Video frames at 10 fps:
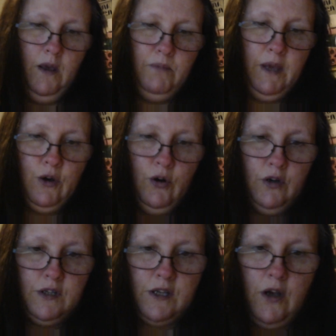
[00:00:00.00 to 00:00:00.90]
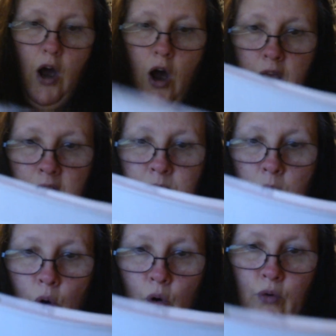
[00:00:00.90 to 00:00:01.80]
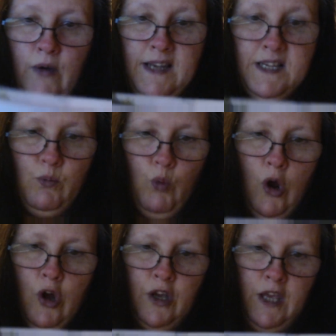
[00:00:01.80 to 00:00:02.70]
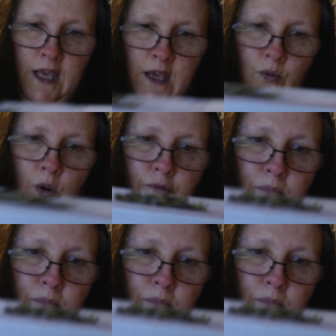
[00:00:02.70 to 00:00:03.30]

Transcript: because I am already working with